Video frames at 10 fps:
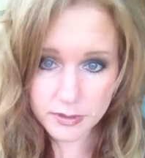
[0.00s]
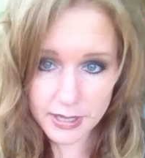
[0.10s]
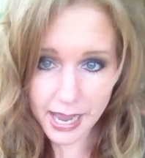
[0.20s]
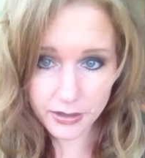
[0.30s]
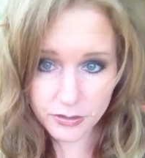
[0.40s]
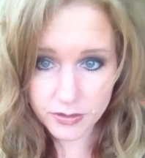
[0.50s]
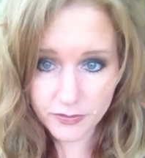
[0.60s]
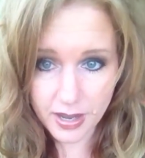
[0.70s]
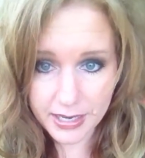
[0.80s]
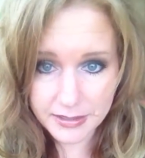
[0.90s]
how you
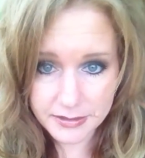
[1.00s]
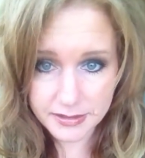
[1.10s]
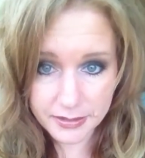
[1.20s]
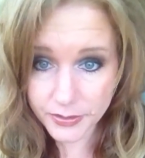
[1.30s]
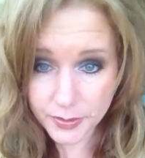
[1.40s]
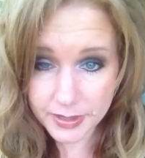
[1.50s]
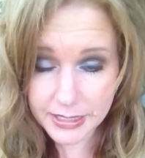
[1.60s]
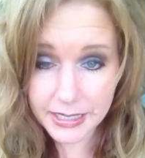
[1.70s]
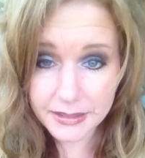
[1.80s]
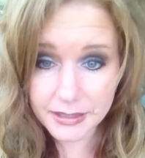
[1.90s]
divide to
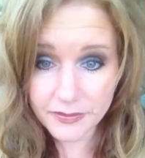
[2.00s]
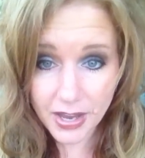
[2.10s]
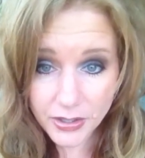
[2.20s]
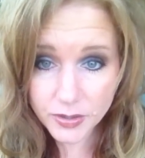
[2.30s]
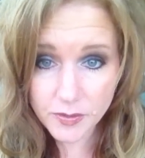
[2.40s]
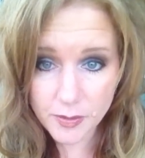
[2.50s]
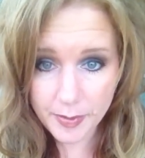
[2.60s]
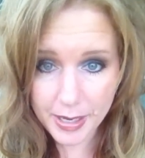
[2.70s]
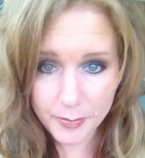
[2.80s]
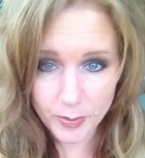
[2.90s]
get the value of a
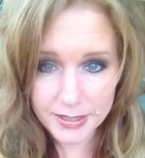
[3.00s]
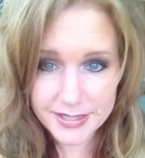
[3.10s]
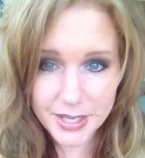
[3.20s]
pay point.